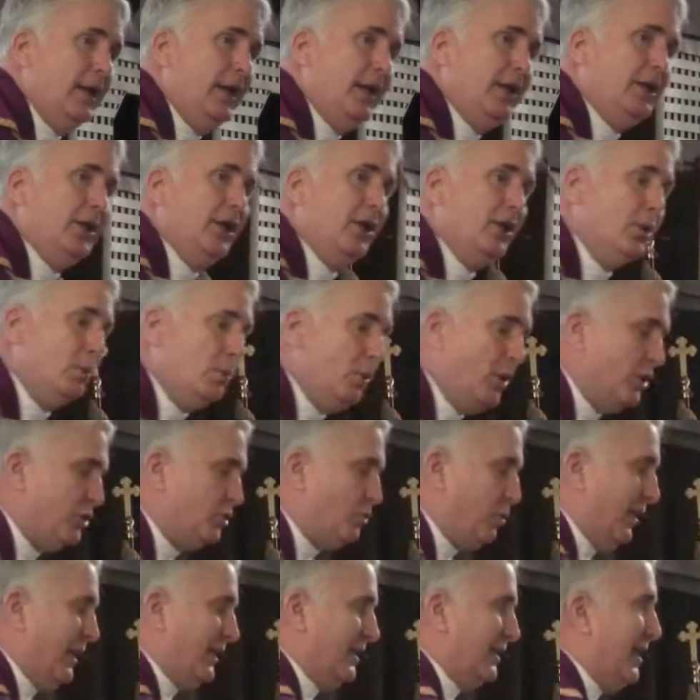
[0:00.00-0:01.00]
In other words,
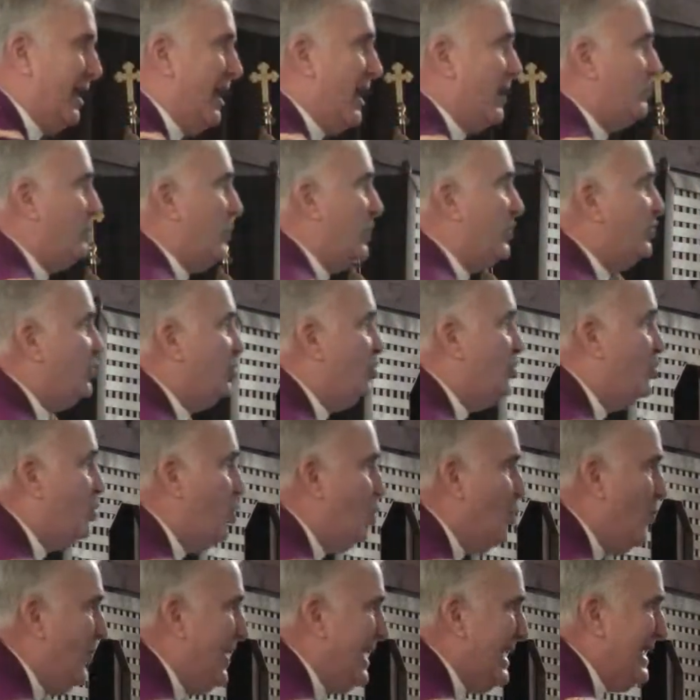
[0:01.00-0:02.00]
what God was
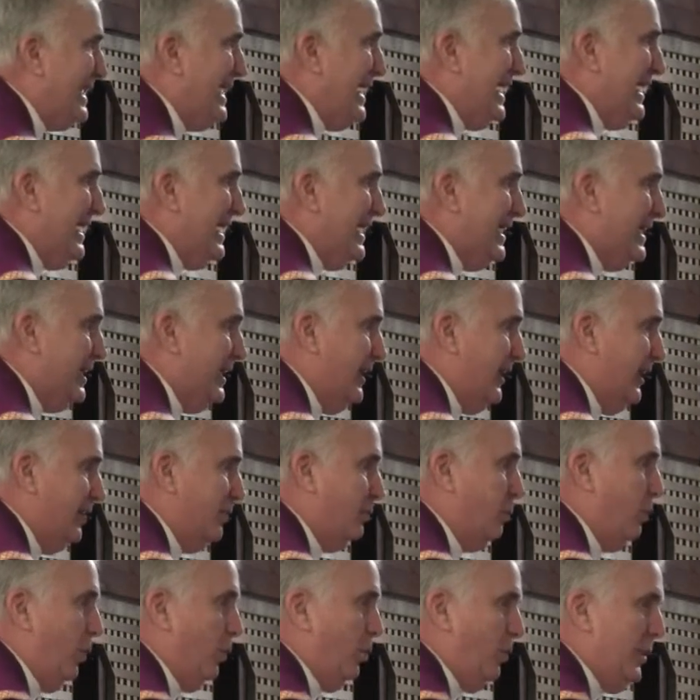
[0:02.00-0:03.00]
doing
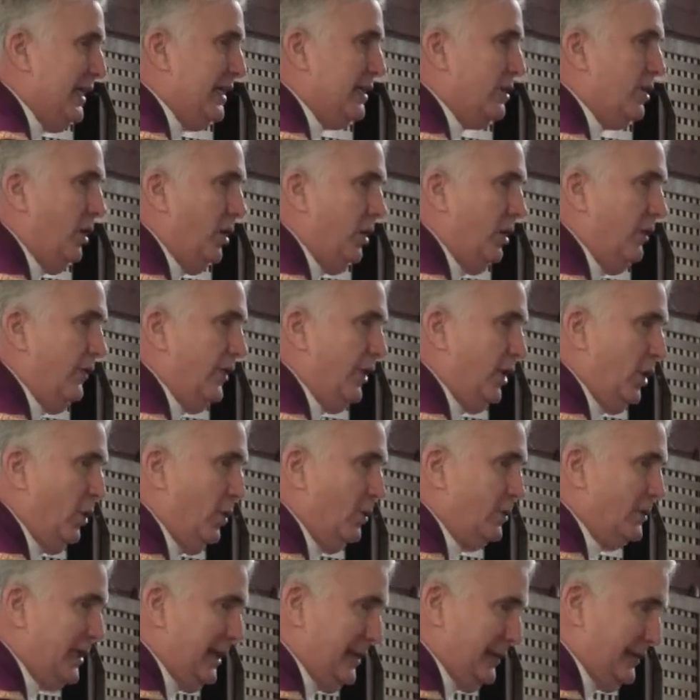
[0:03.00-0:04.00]
in what we call the
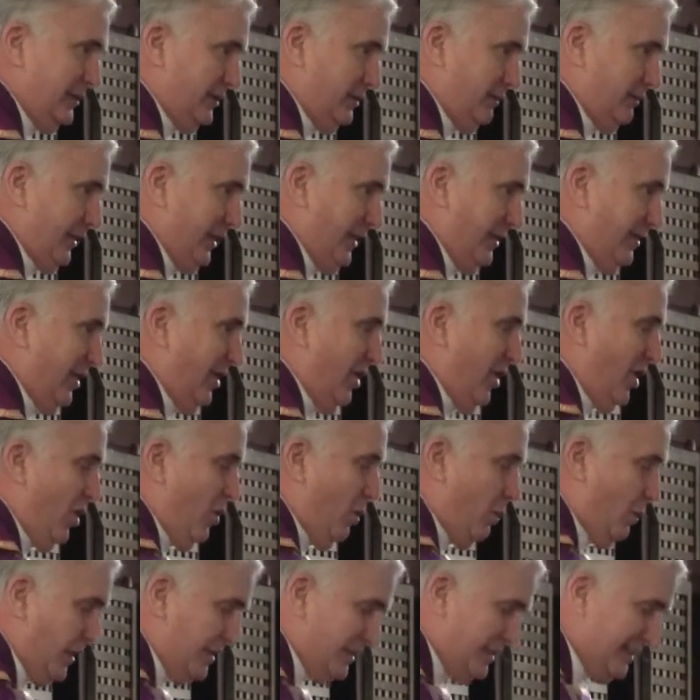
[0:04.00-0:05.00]
Old Testament
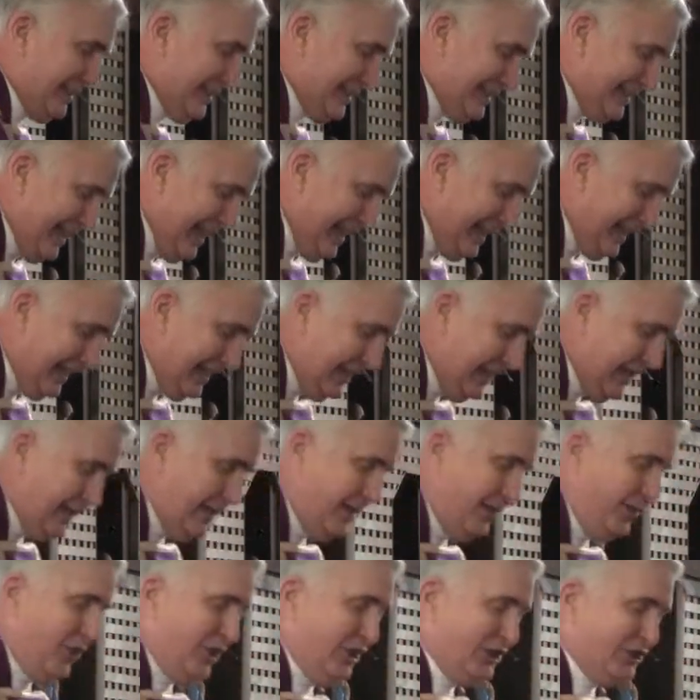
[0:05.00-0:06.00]
was
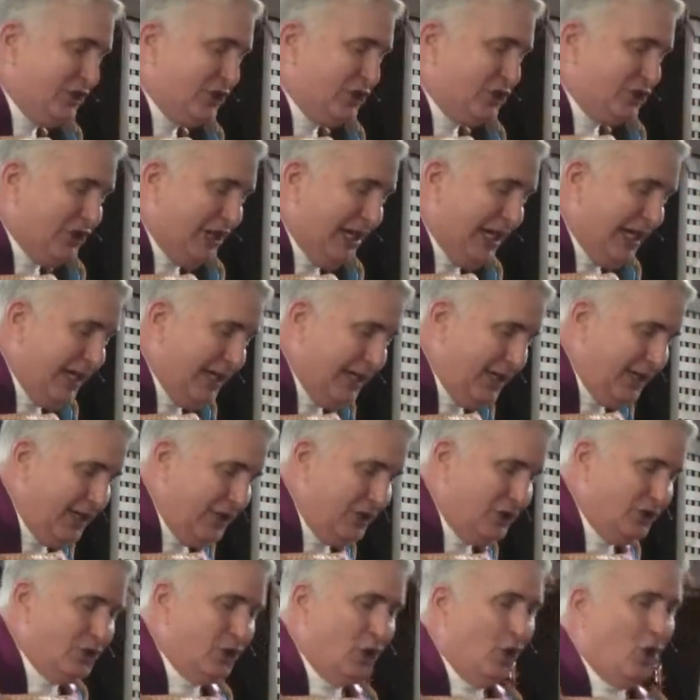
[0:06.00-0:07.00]
setting the
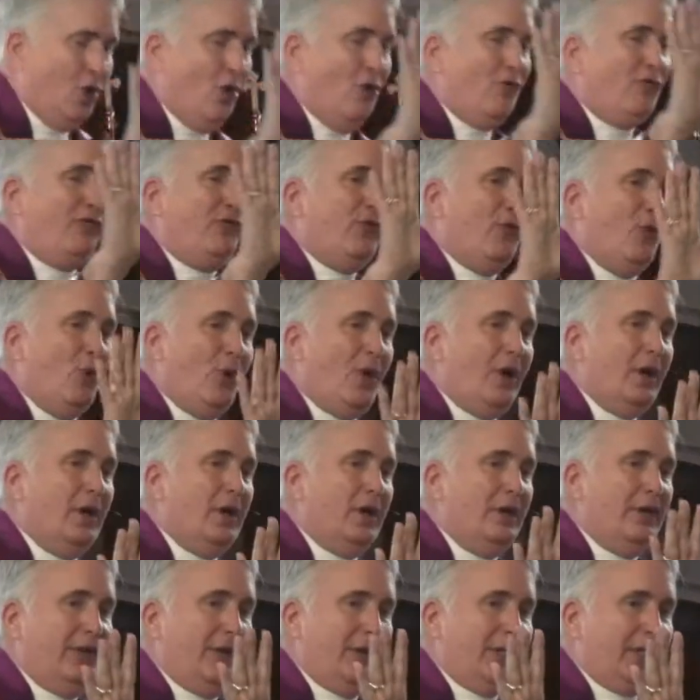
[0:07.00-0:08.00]
stage
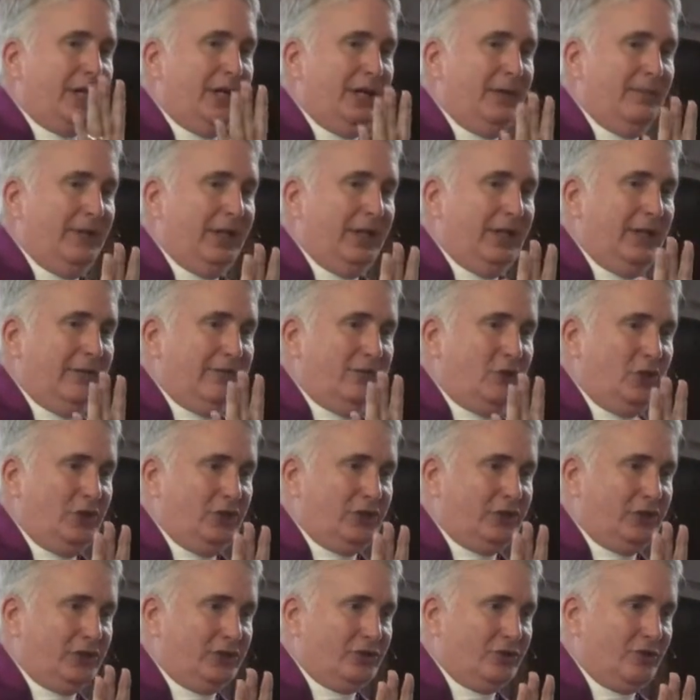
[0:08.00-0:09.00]
for the coming of
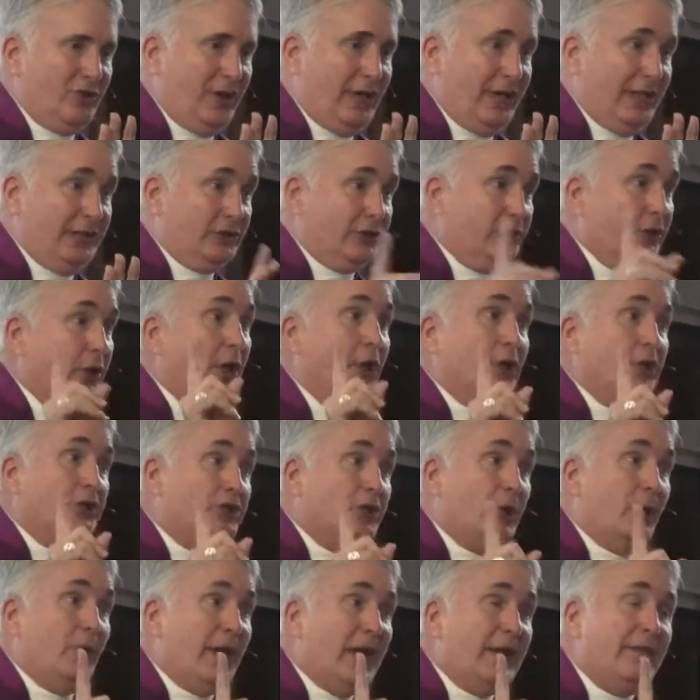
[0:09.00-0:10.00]
Jesus Christ.
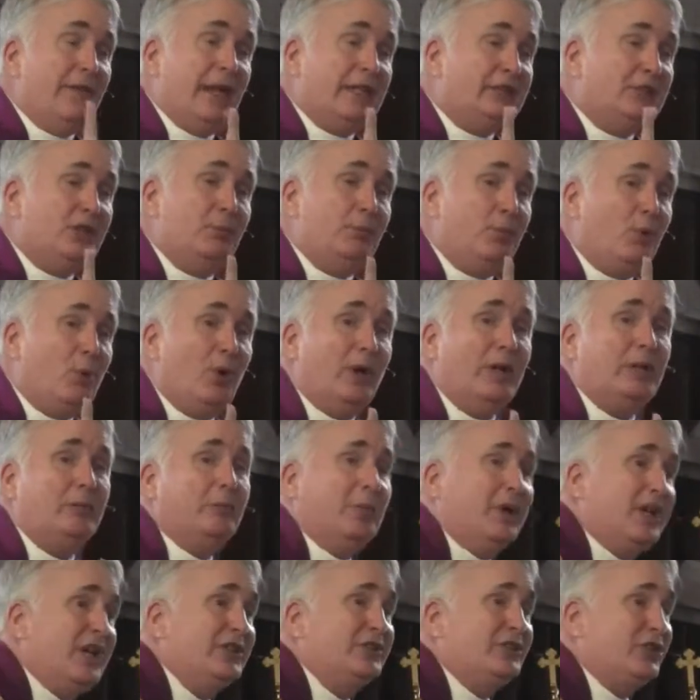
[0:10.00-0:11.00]
So, and that's important
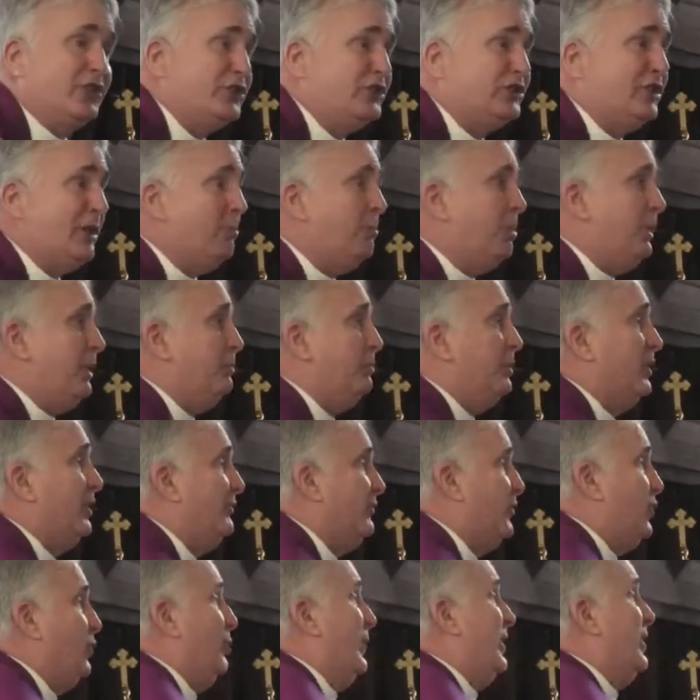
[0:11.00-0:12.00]
because there's some people,
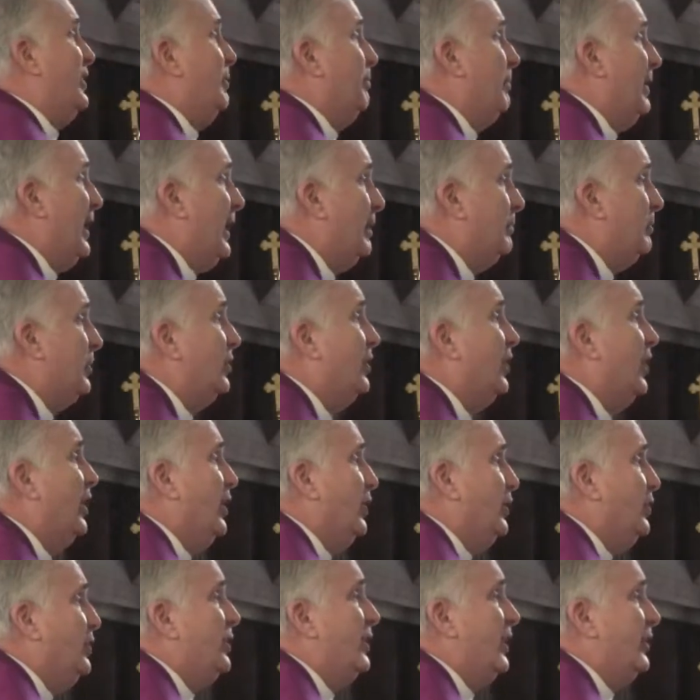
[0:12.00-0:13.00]
if you read the Bible,
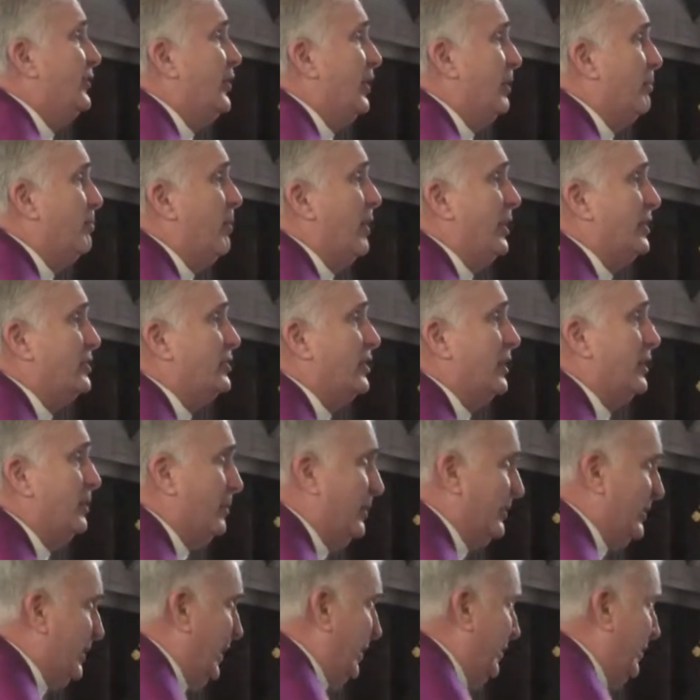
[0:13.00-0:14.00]
you get the impression that will